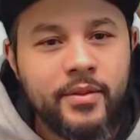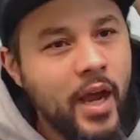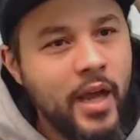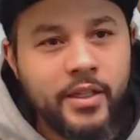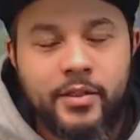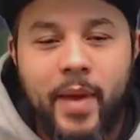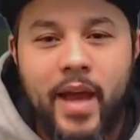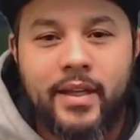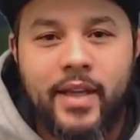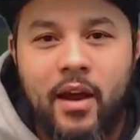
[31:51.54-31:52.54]
I just
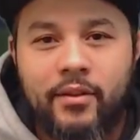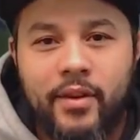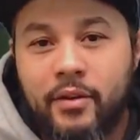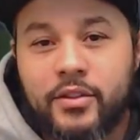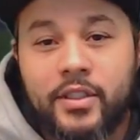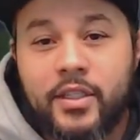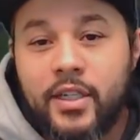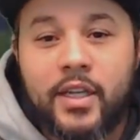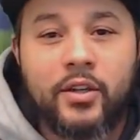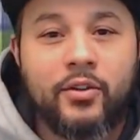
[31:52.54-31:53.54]
backed out. That was just because
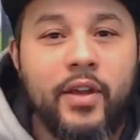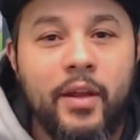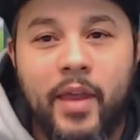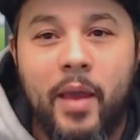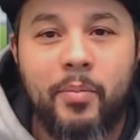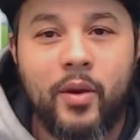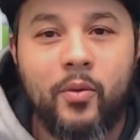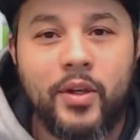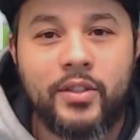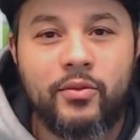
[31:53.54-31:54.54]
I knew that that pick
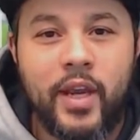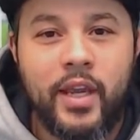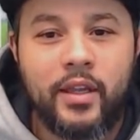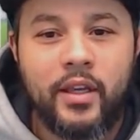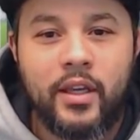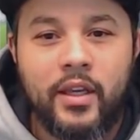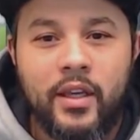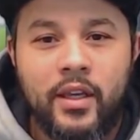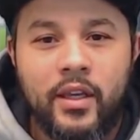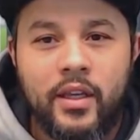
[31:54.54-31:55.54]
wasn't right.
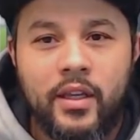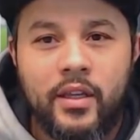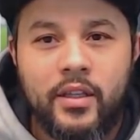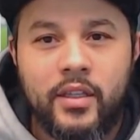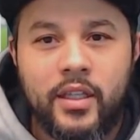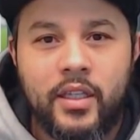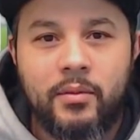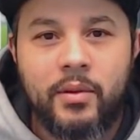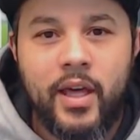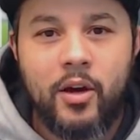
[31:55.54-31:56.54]

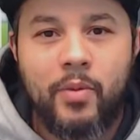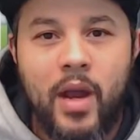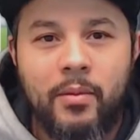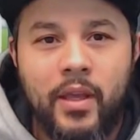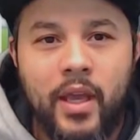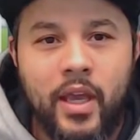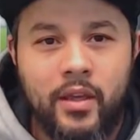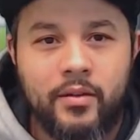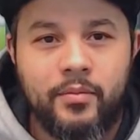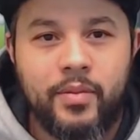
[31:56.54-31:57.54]
Be that Aubameyang,
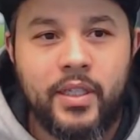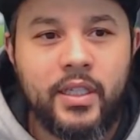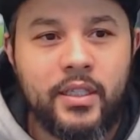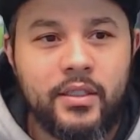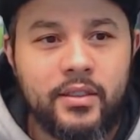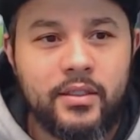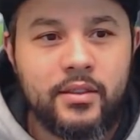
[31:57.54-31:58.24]
please.